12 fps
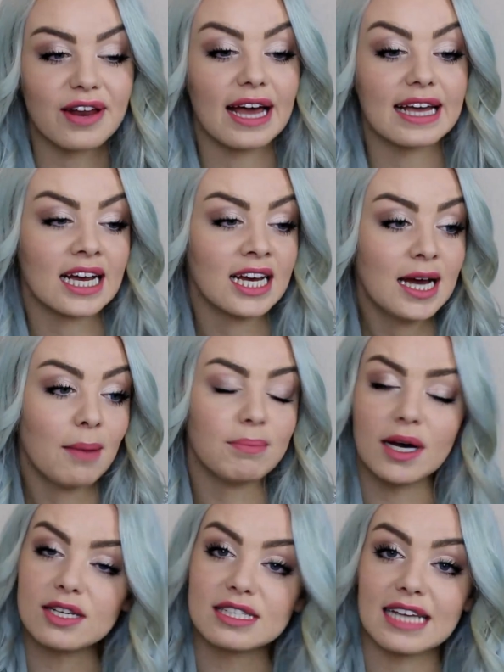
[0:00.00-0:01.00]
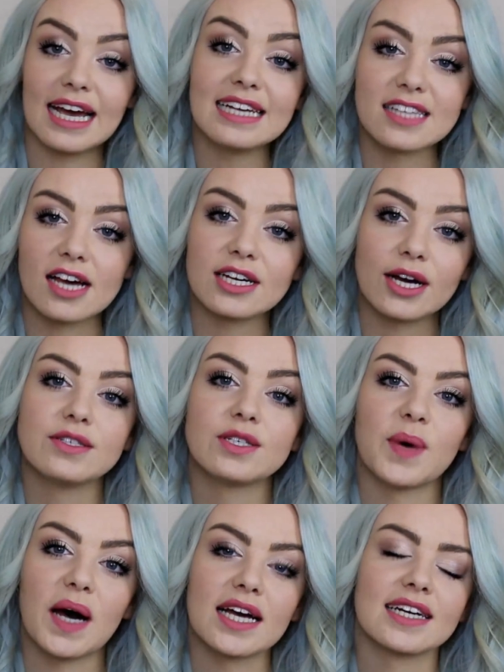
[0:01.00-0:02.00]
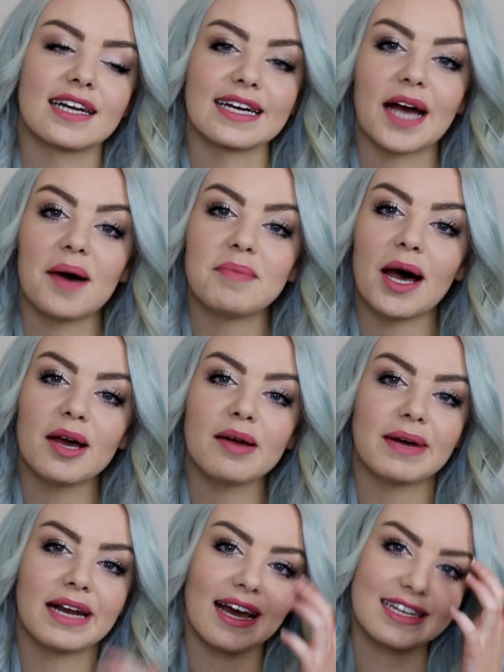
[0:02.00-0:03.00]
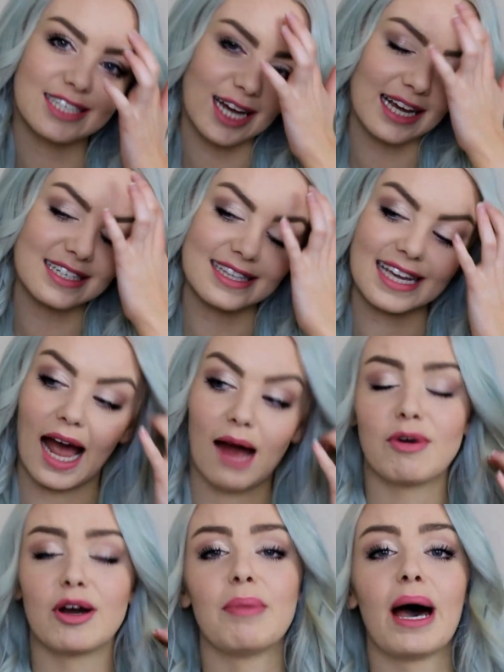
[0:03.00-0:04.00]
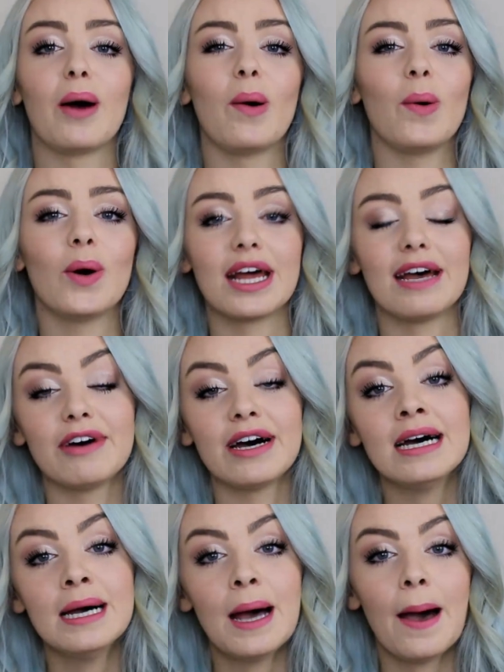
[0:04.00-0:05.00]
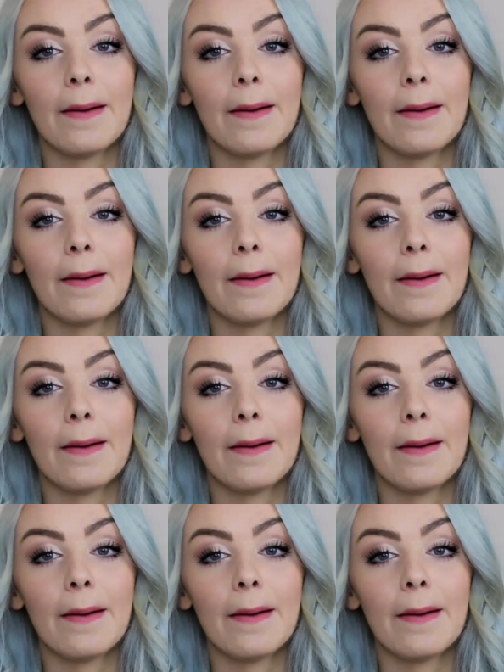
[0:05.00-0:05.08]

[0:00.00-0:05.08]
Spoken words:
Like most days I go to work and I come home and I chat to the camera about or whatever.